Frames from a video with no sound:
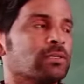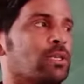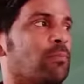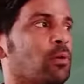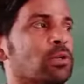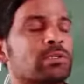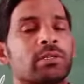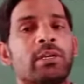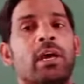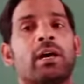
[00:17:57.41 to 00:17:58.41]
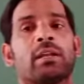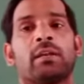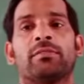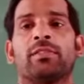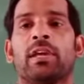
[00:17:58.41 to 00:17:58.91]
Suppose here
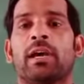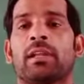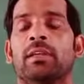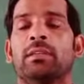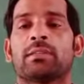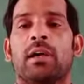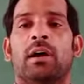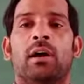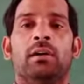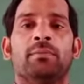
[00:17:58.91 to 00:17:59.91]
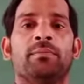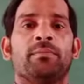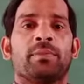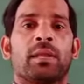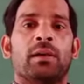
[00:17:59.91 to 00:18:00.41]
if there is
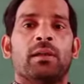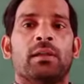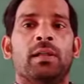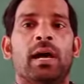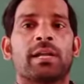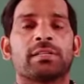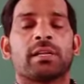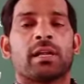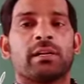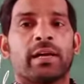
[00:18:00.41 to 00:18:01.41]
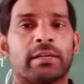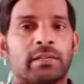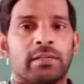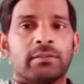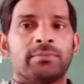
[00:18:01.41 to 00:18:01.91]
a larger
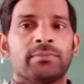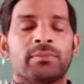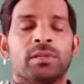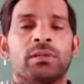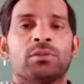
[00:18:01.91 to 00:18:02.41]
conductor